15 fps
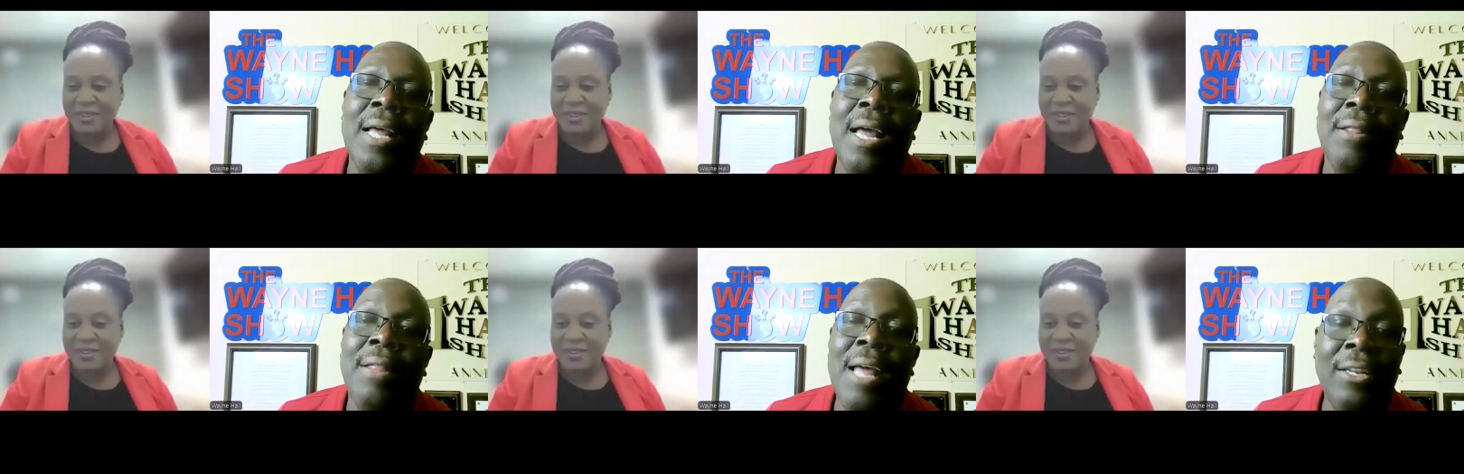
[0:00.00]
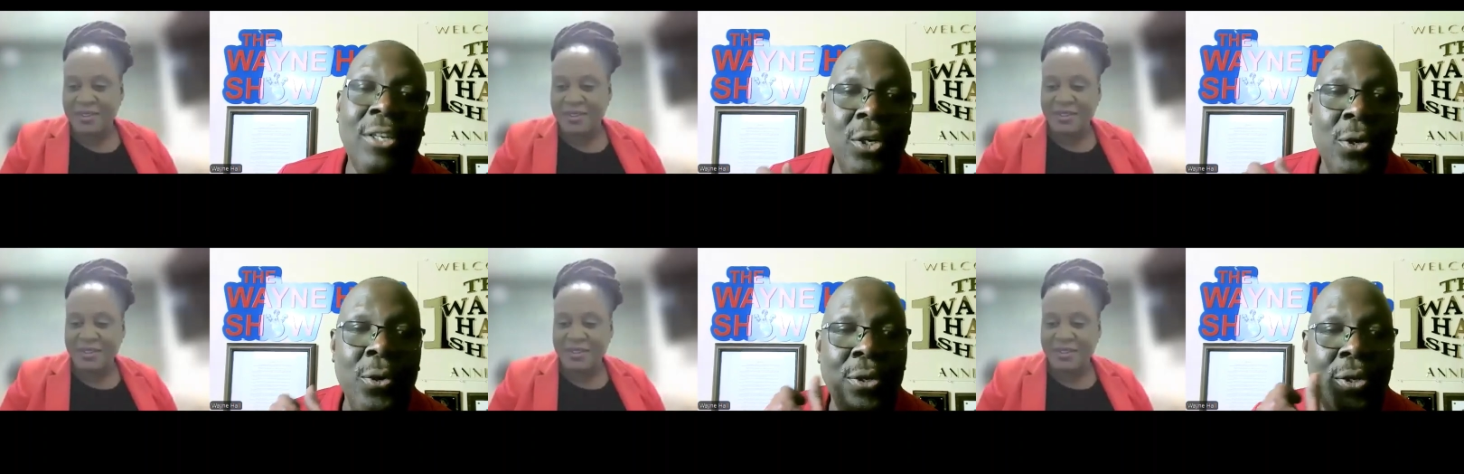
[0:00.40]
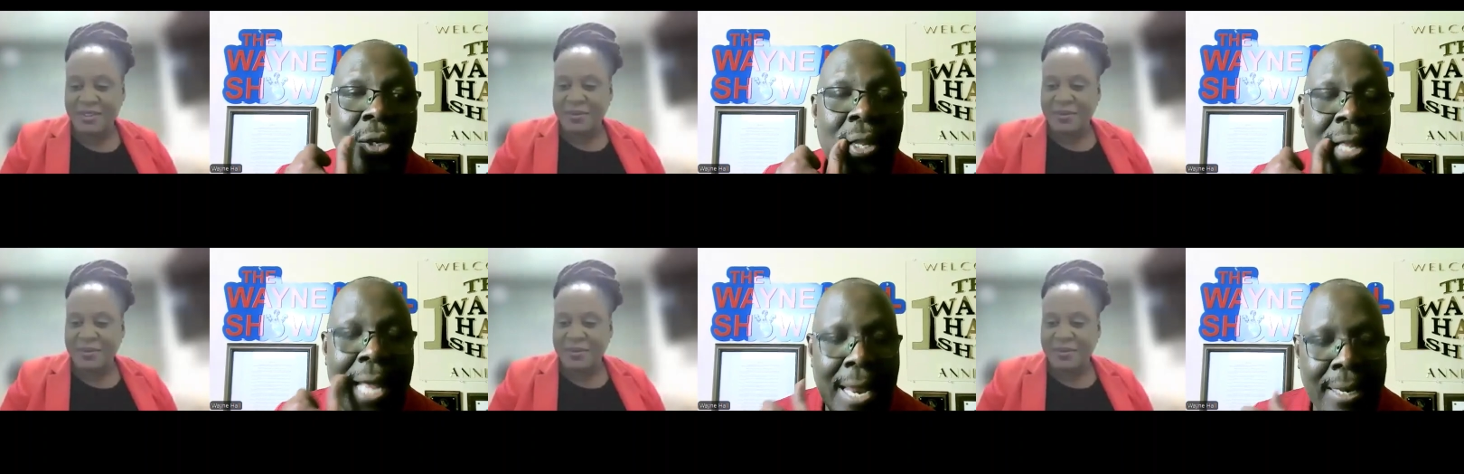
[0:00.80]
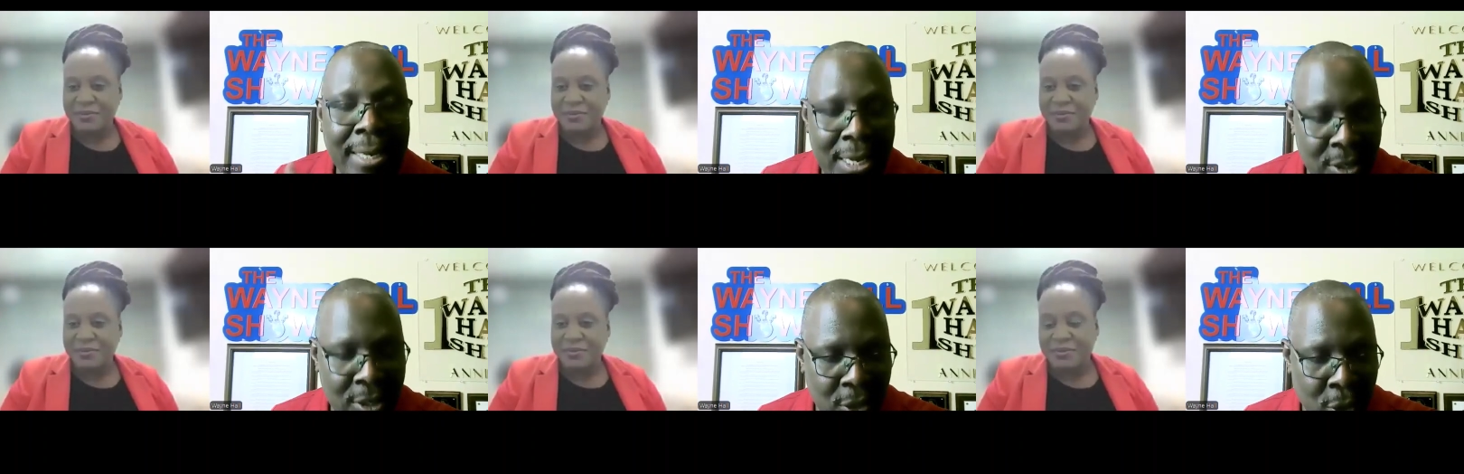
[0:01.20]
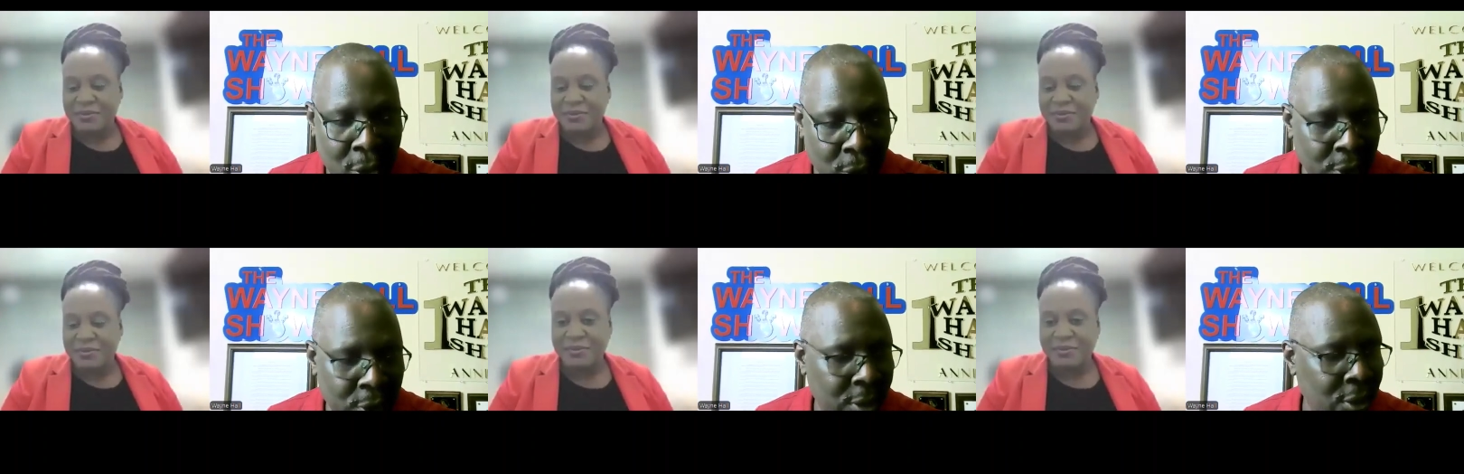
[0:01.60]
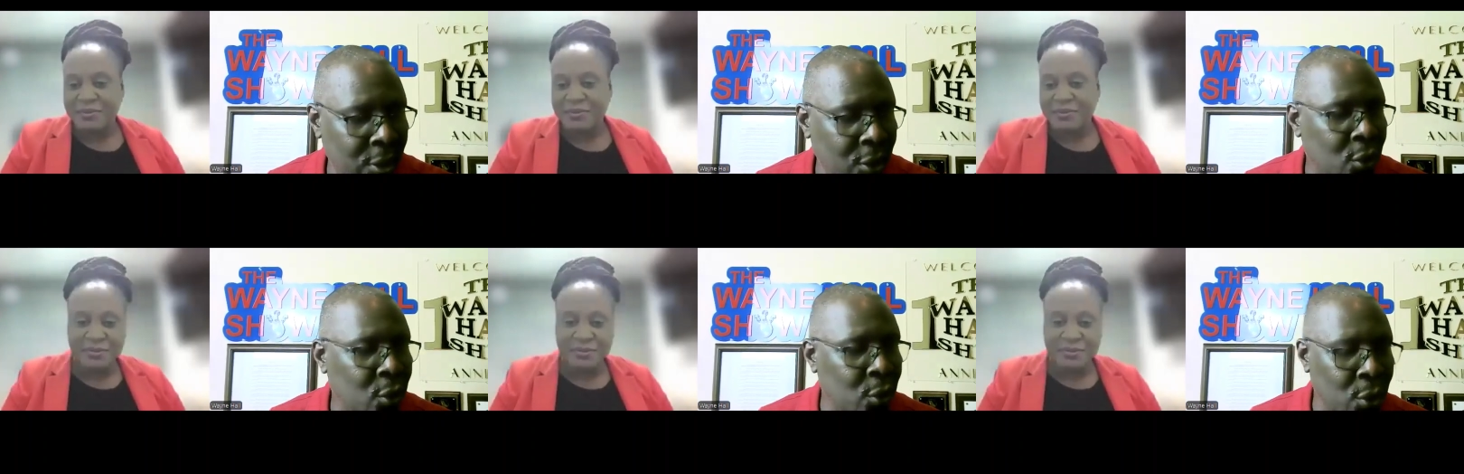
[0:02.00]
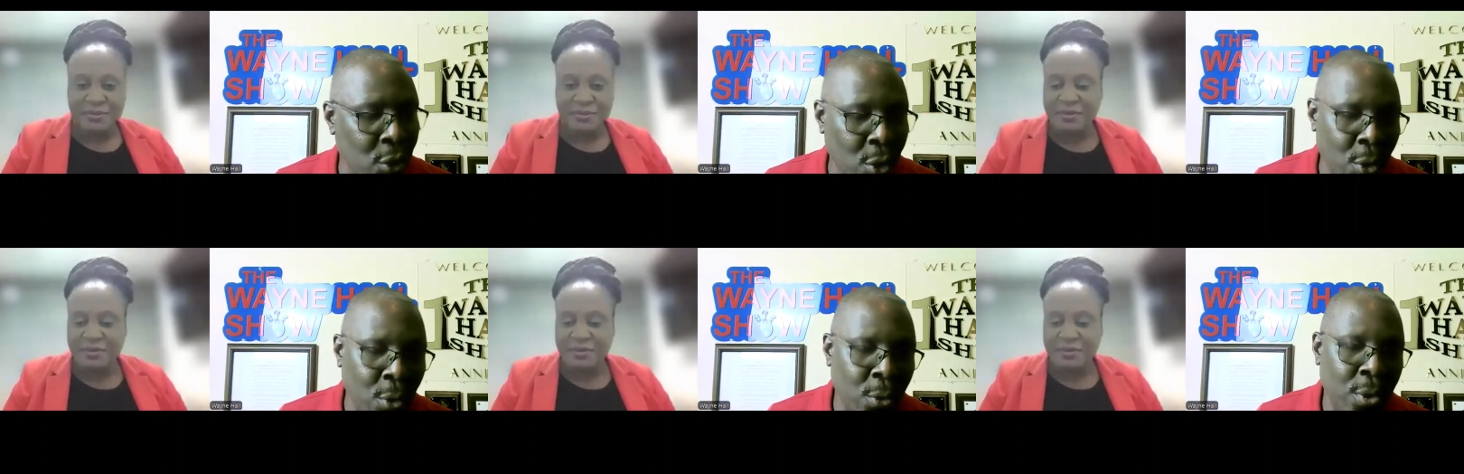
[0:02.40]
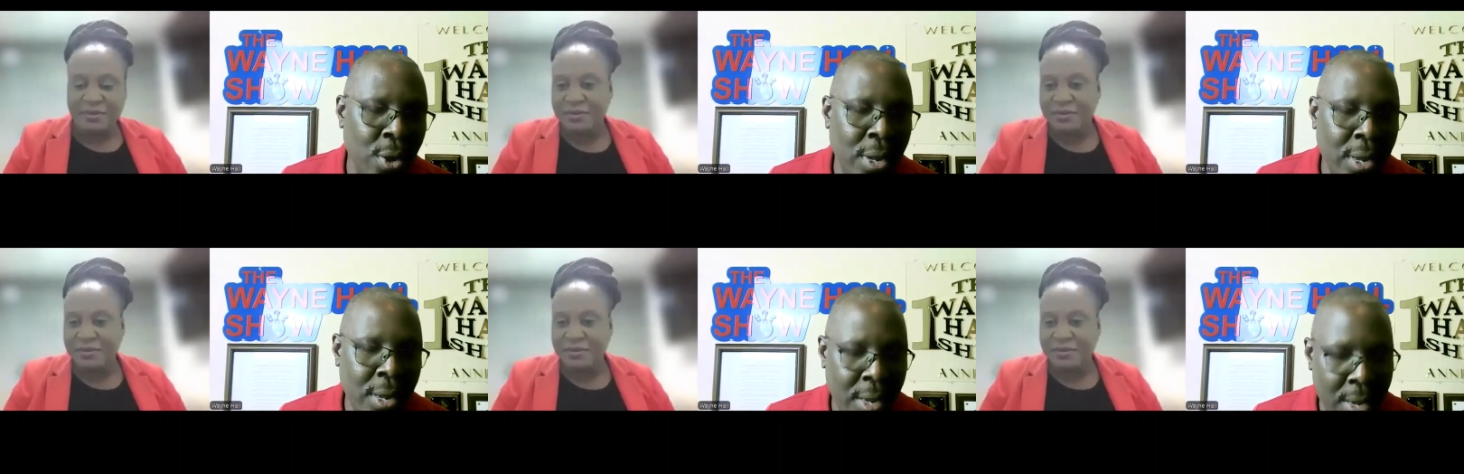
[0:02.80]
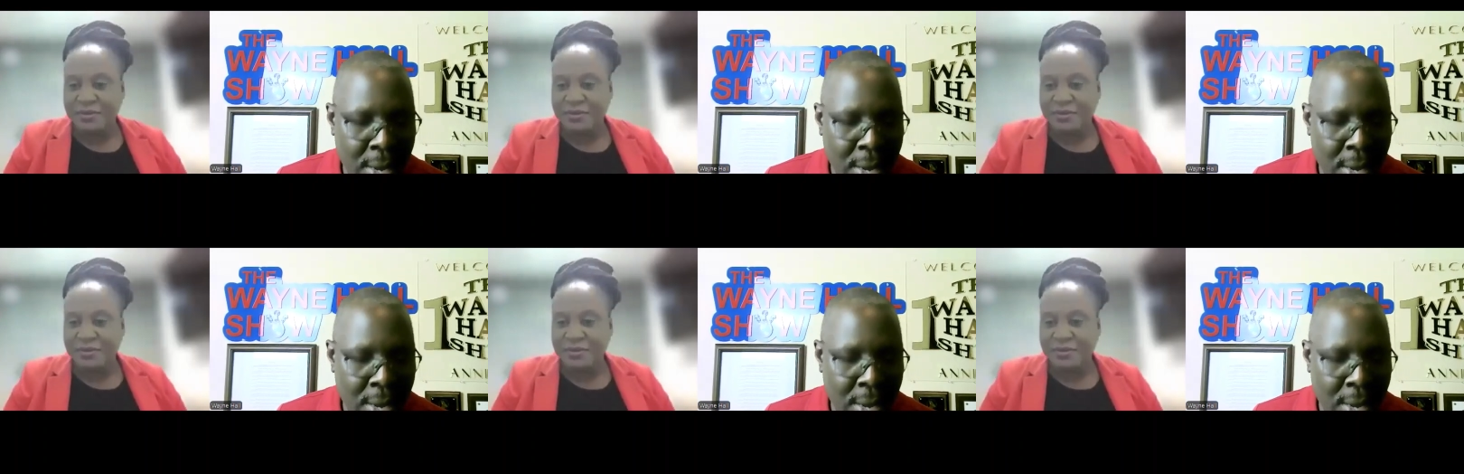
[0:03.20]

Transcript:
Speaker 1: That that's good. That is good to know.